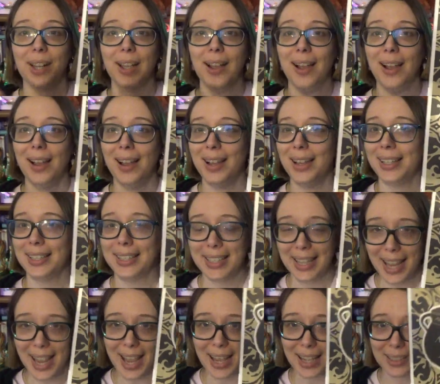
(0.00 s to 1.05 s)
uh
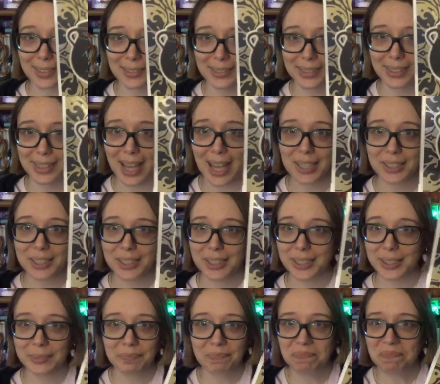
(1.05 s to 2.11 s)
yeah,
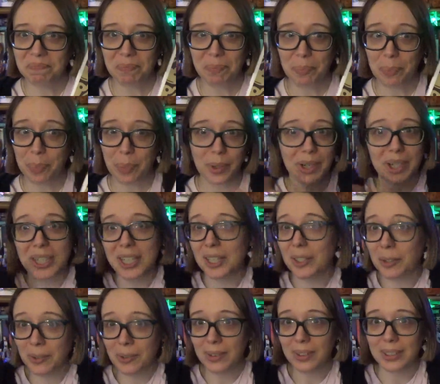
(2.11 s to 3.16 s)
that's pretty
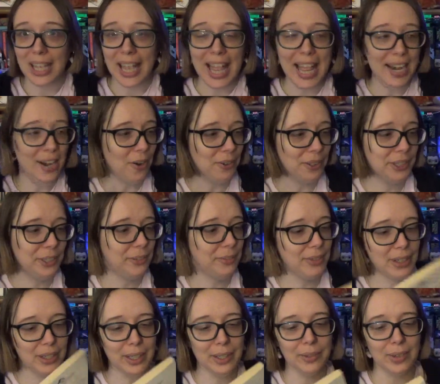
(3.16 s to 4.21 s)
cool and also
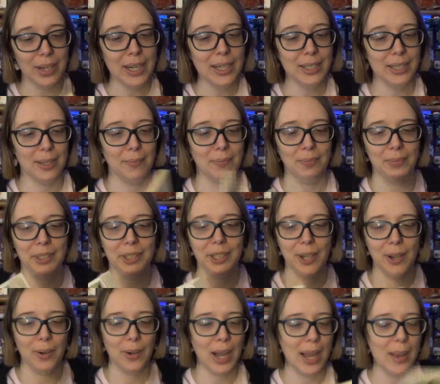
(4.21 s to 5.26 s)
very random.
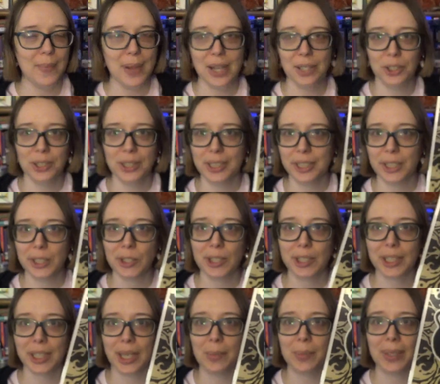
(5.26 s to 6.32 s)
So I imagine this is
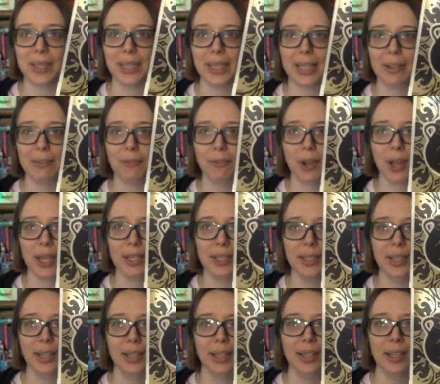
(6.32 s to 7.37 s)
just going to be like a
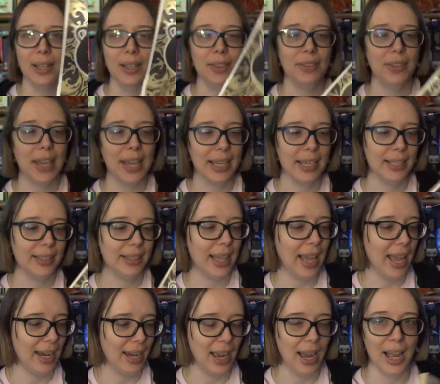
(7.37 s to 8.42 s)
fun thing
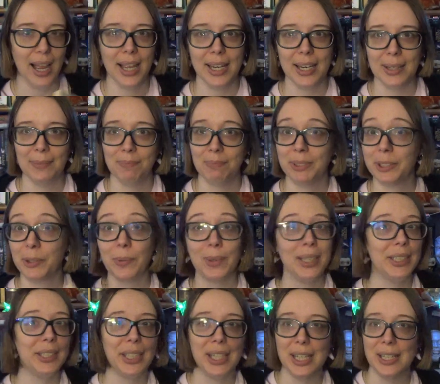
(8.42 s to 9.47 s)
that I
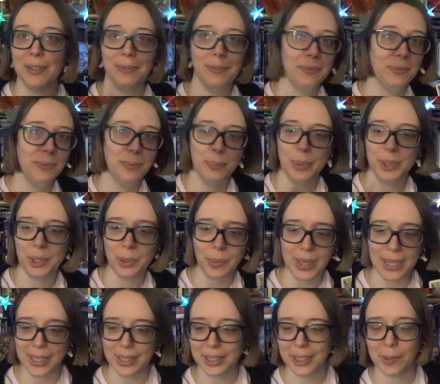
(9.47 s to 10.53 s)
squeeze in
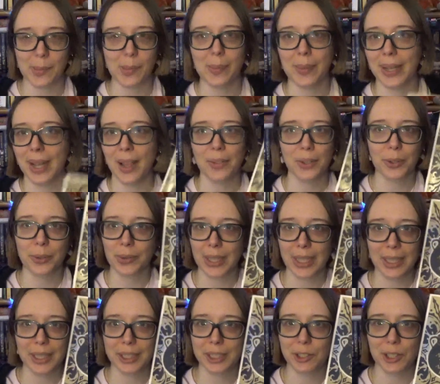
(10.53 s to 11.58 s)
between some of my other
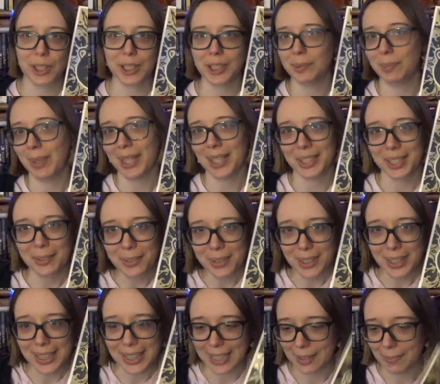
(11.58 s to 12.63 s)
reads just because I
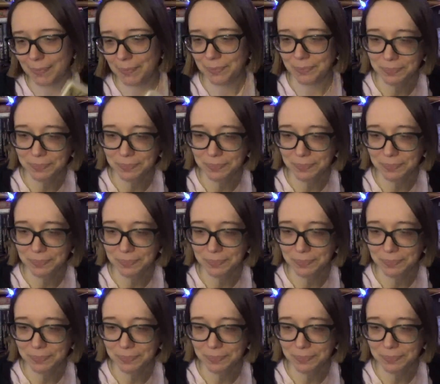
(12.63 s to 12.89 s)
feel like it.